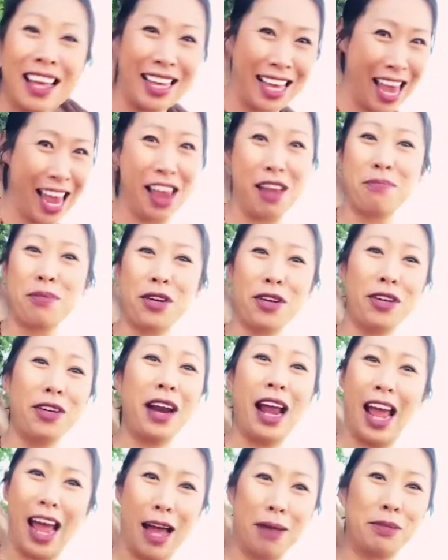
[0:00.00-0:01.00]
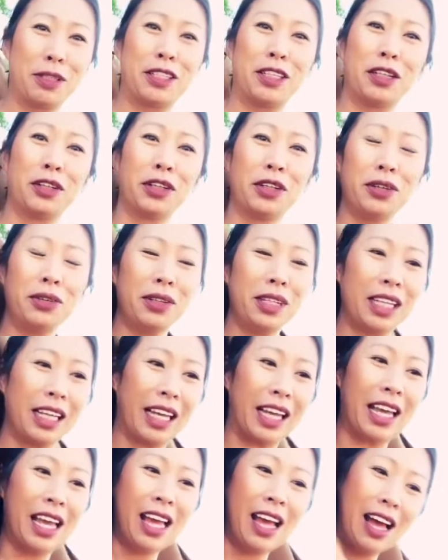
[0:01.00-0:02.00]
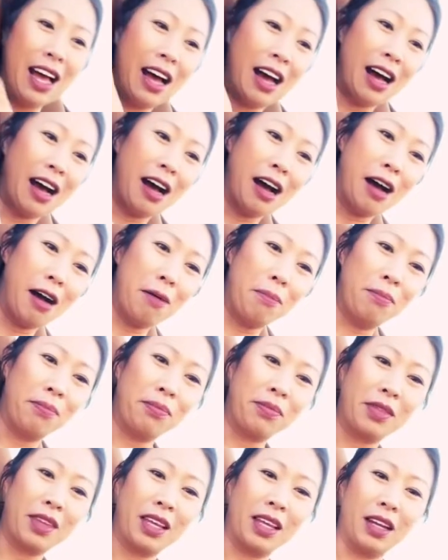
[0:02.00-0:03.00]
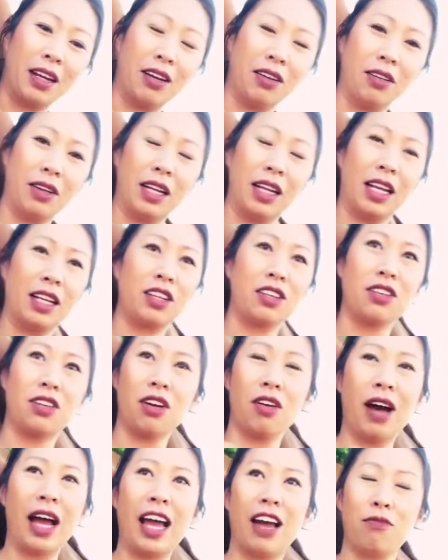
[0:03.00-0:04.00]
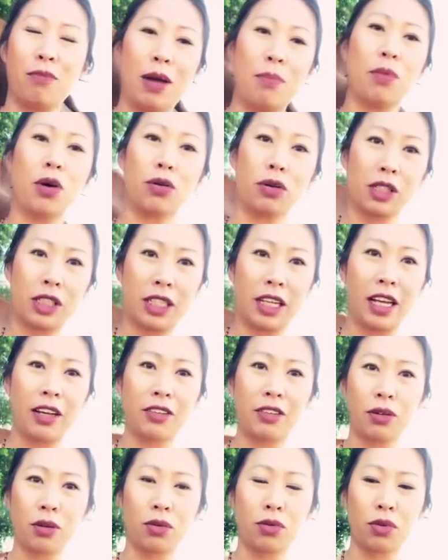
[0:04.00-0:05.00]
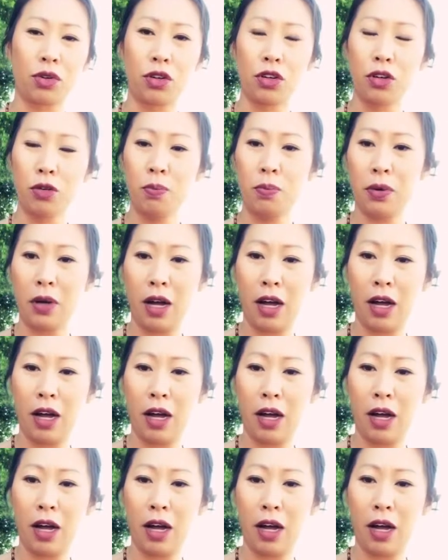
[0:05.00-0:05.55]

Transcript: Gamer, absolutely. You know, and then, you know, I have my motorcycle group,